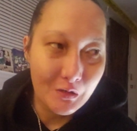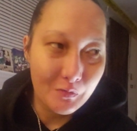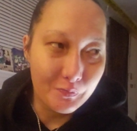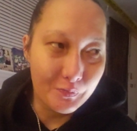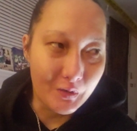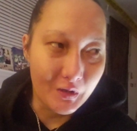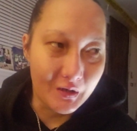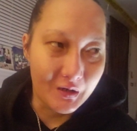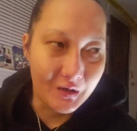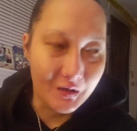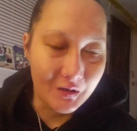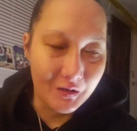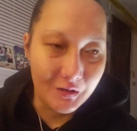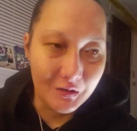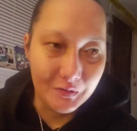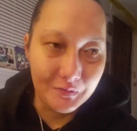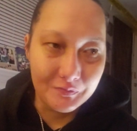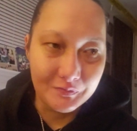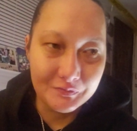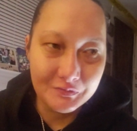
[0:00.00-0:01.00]
But
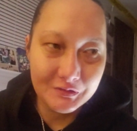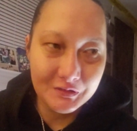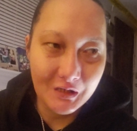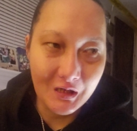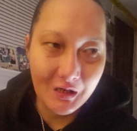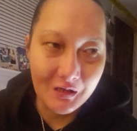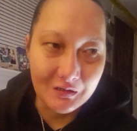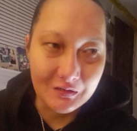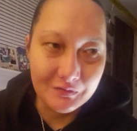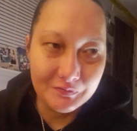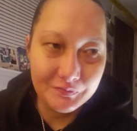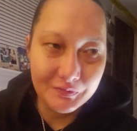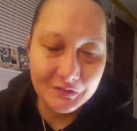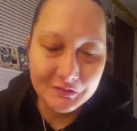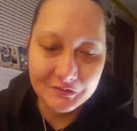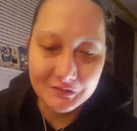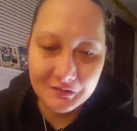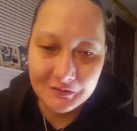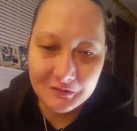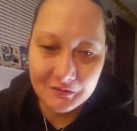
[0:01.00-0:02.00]
um, yeah,
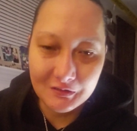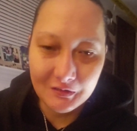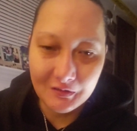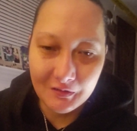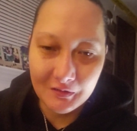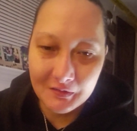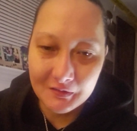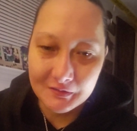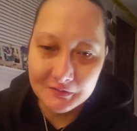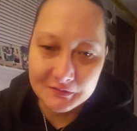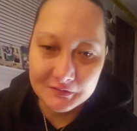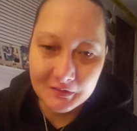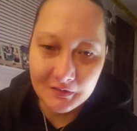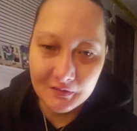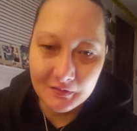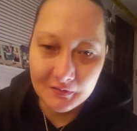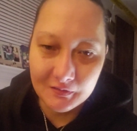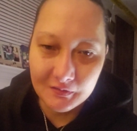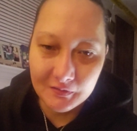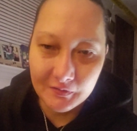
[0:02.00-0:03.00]
basically, like I
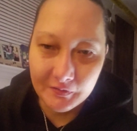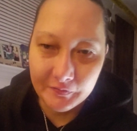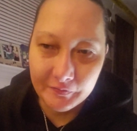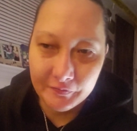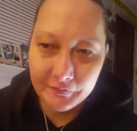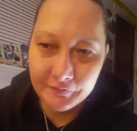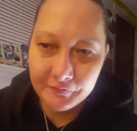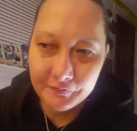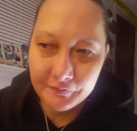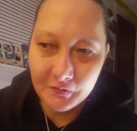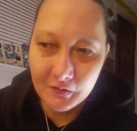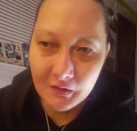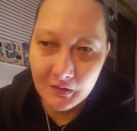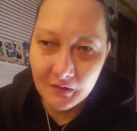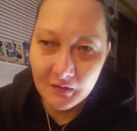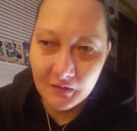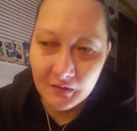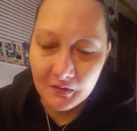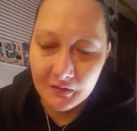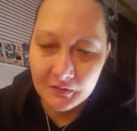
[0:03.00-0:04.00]
said, if
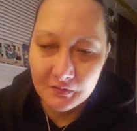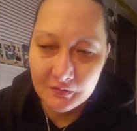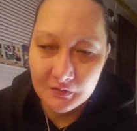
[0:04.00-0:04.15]
uh,